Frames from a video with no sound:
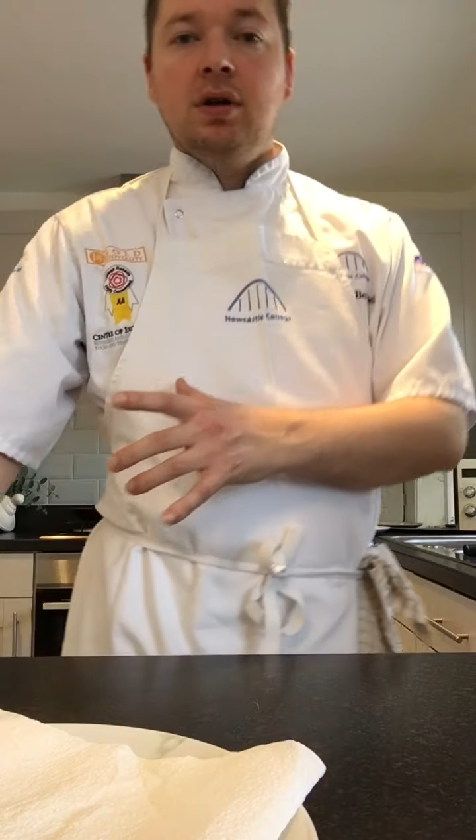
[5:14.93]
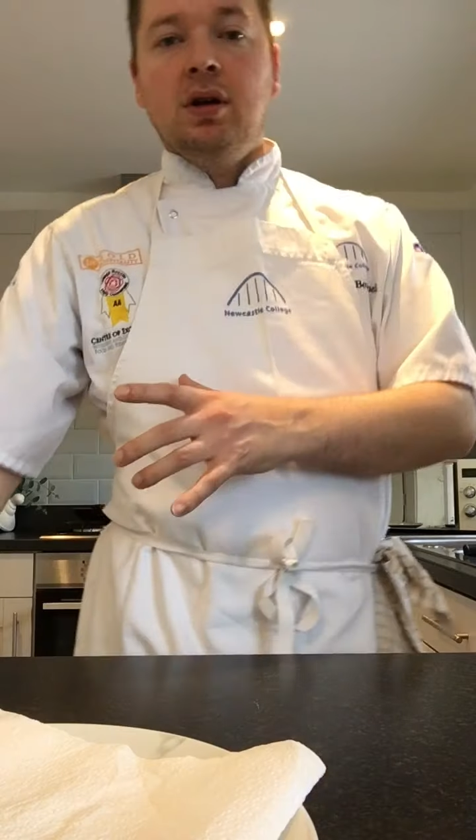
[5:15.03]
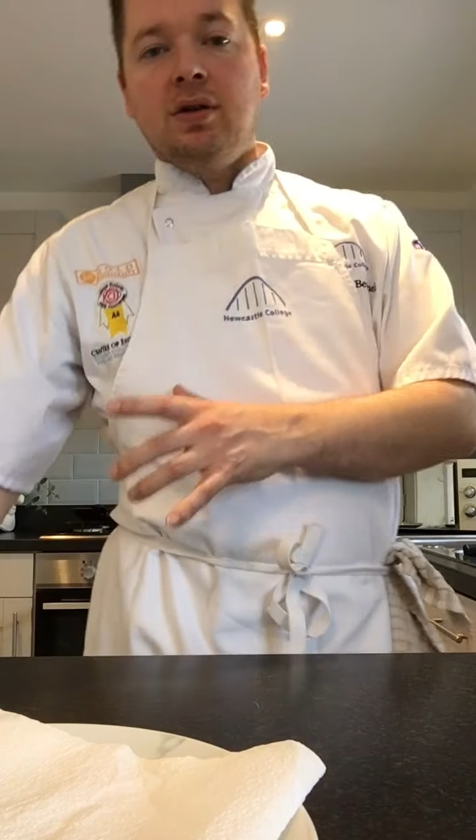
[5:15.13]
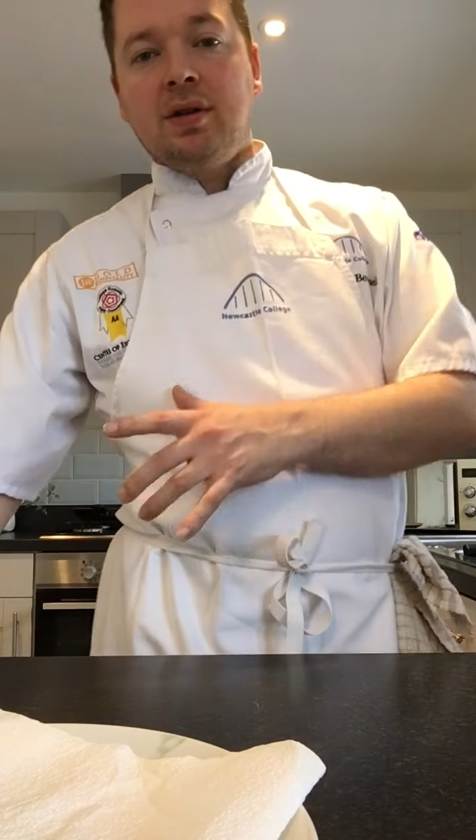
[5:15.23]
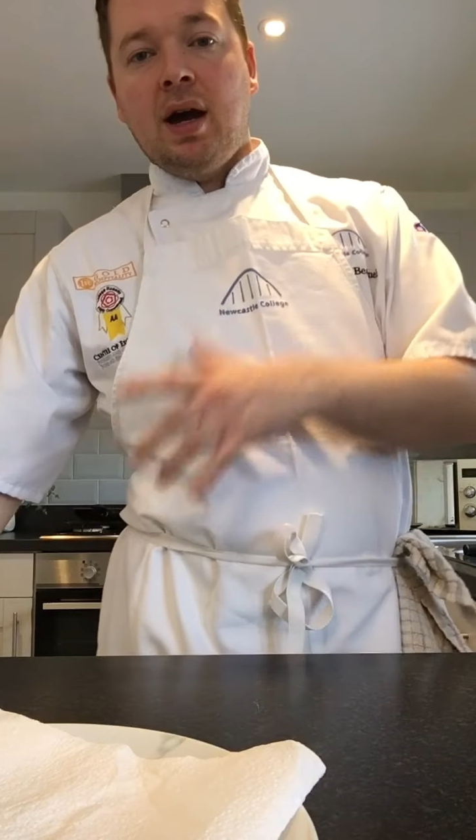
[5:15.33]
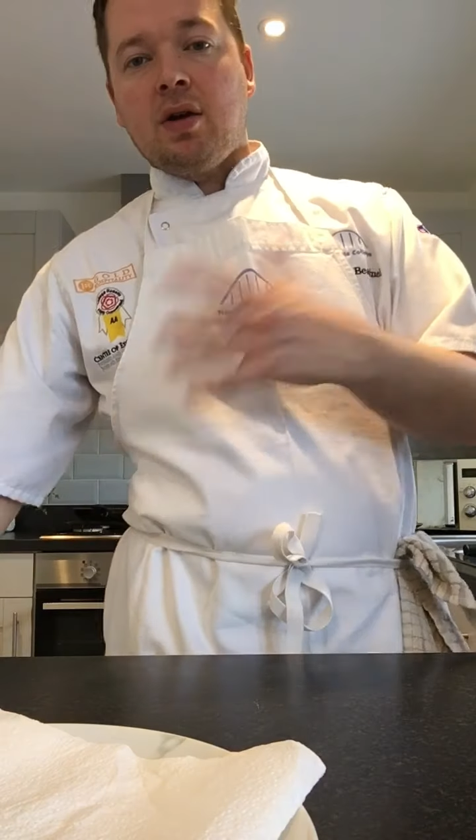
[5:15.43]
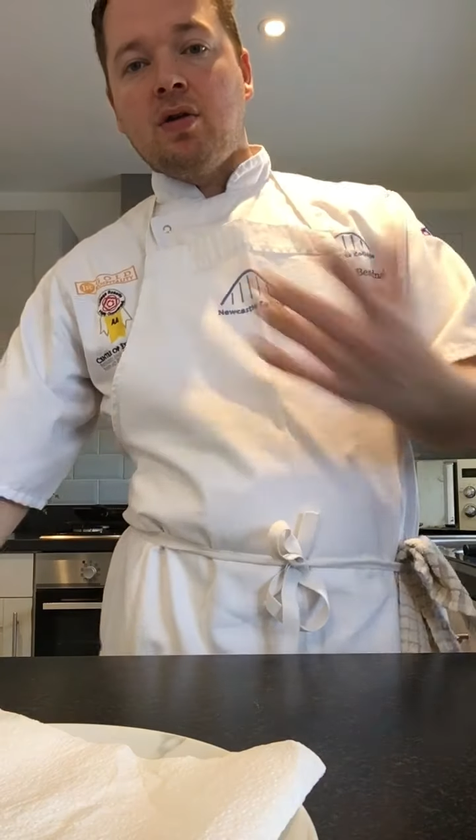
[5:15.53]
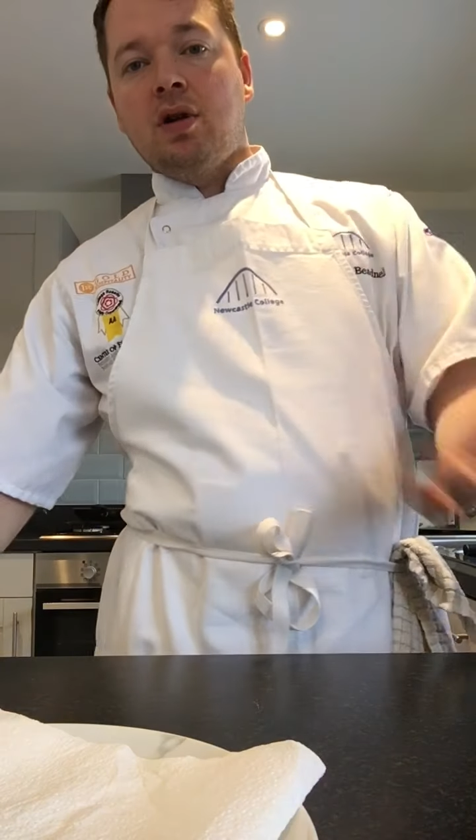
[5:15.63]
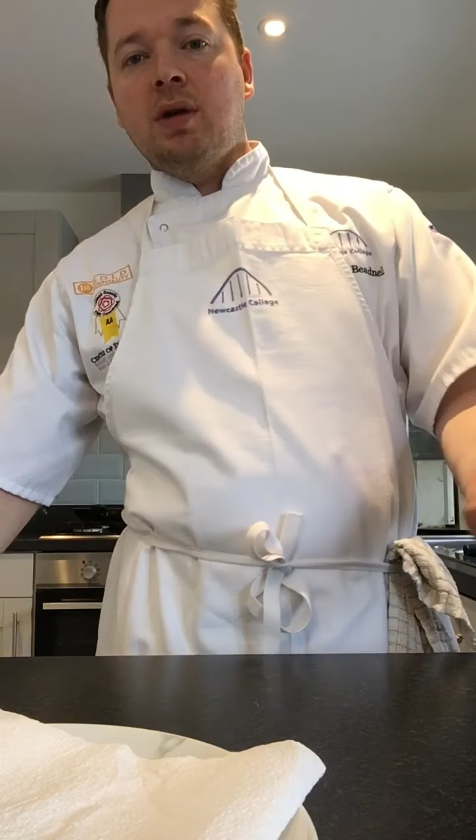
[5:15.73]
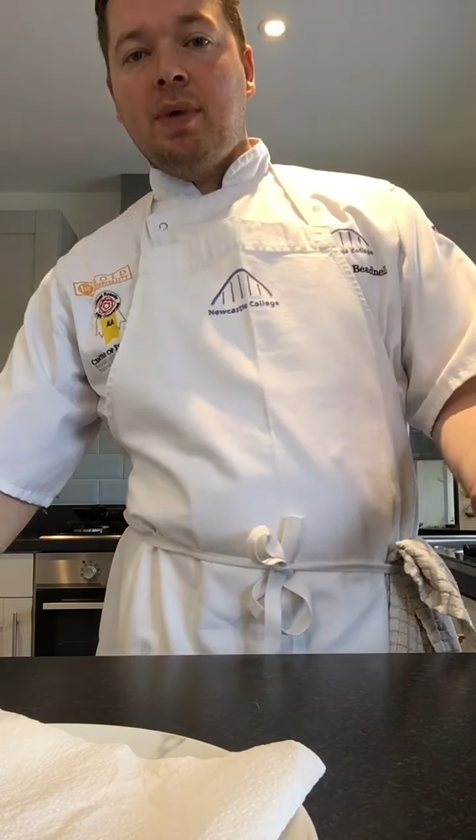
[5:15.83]
to start
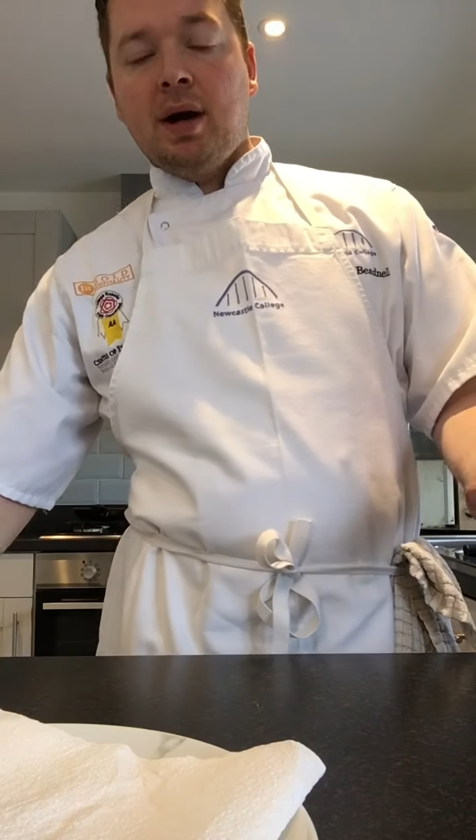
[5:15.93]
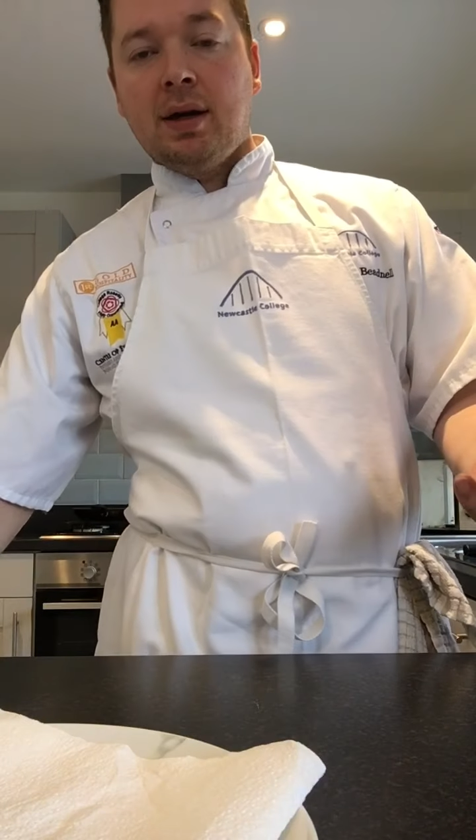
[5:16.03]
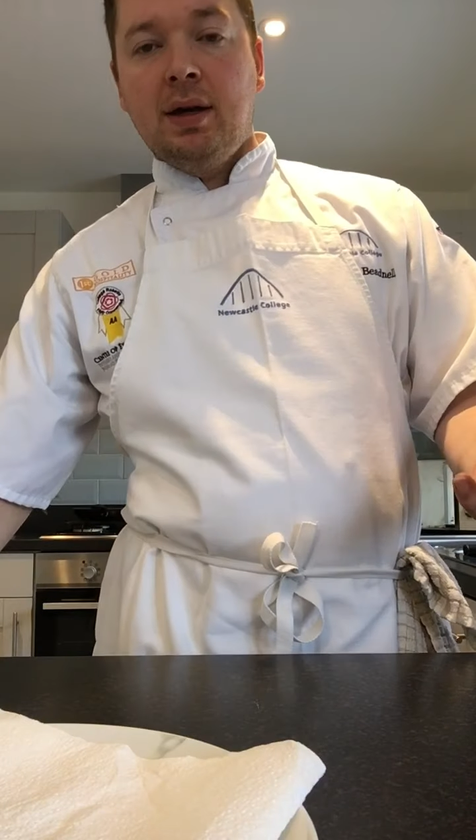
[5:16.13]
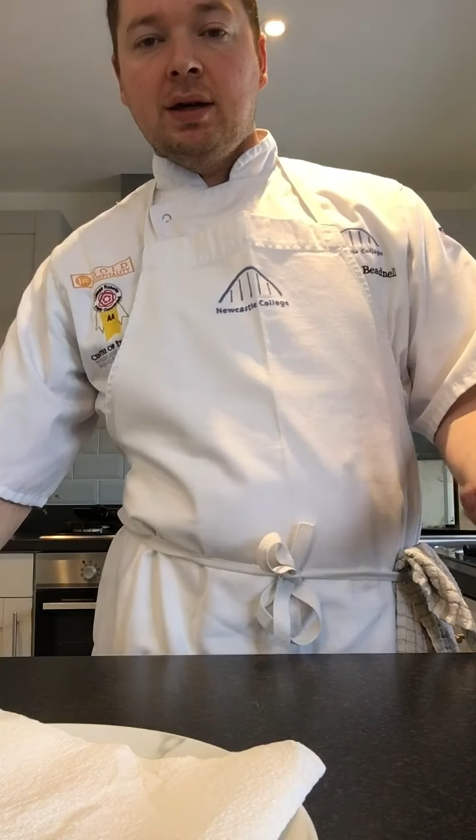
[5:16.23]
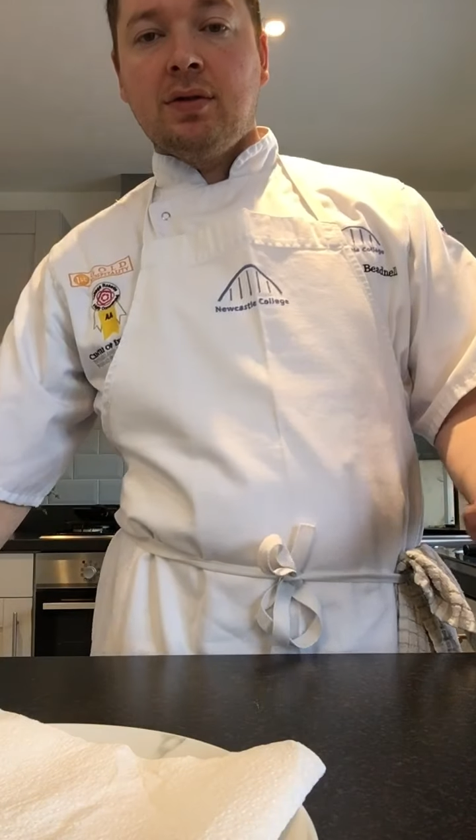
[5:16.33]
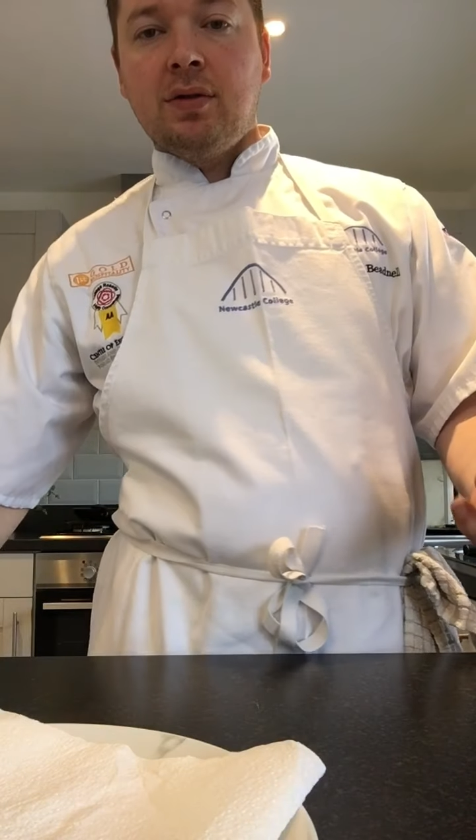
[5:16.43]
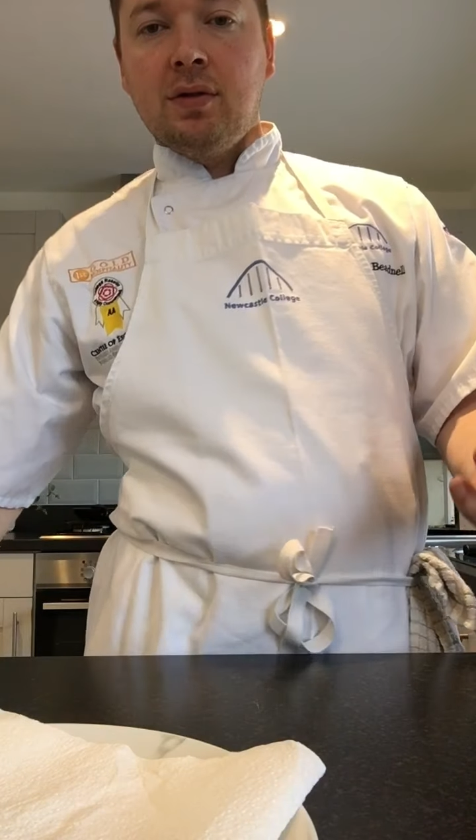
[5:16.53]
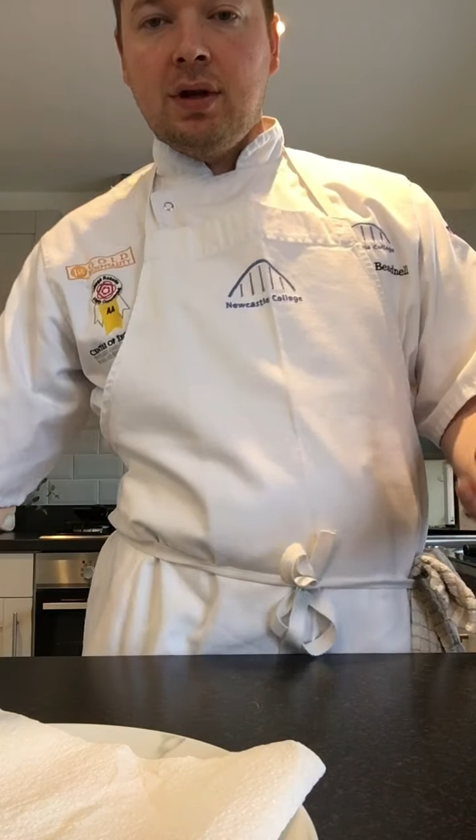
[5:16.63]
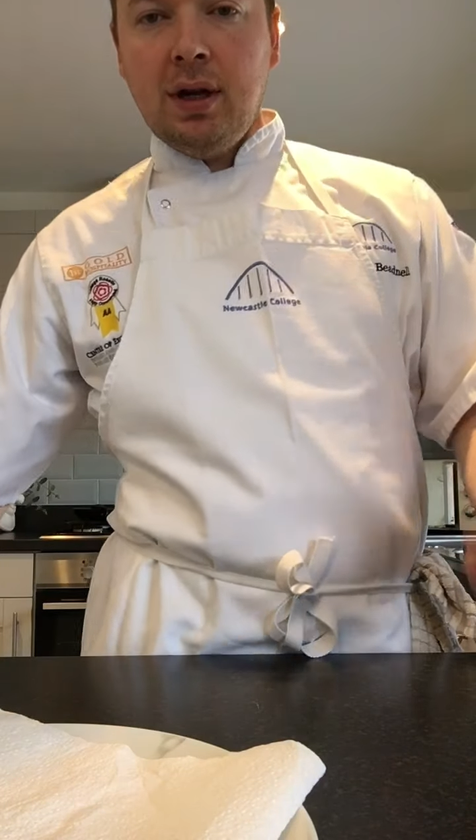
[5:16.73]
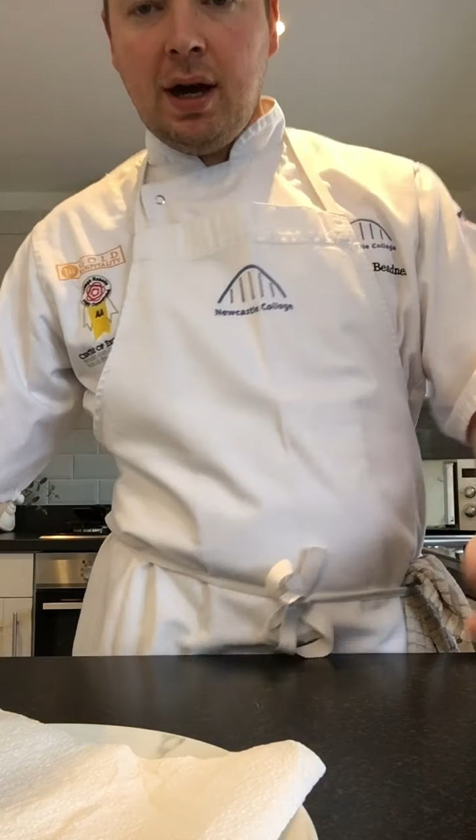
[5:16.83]
cooking your pancakes.
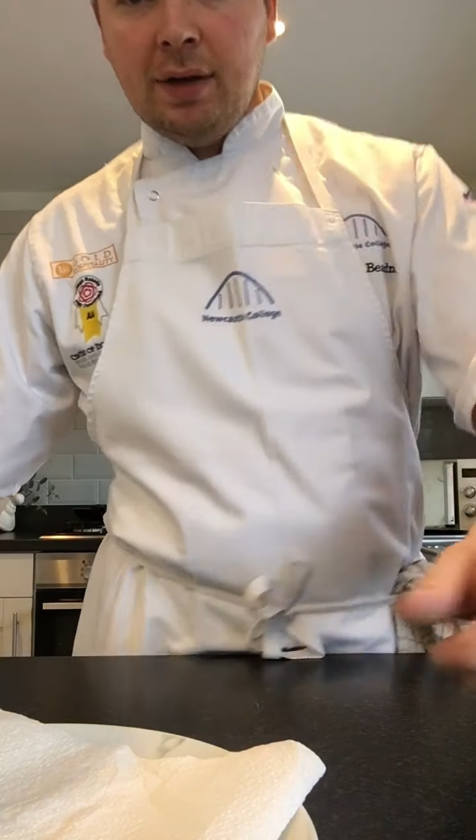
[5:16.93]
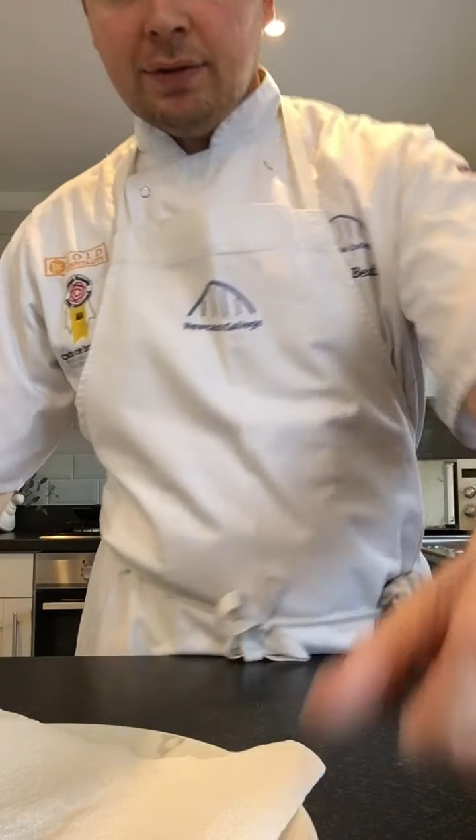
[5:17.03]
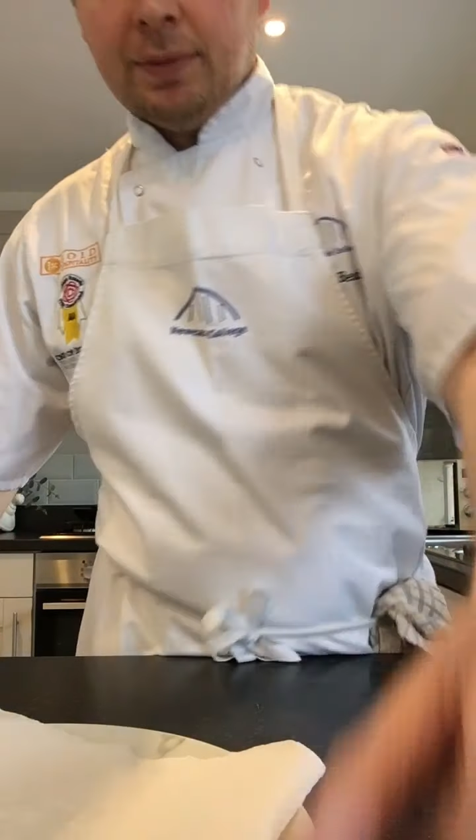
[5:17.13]
Okay guys?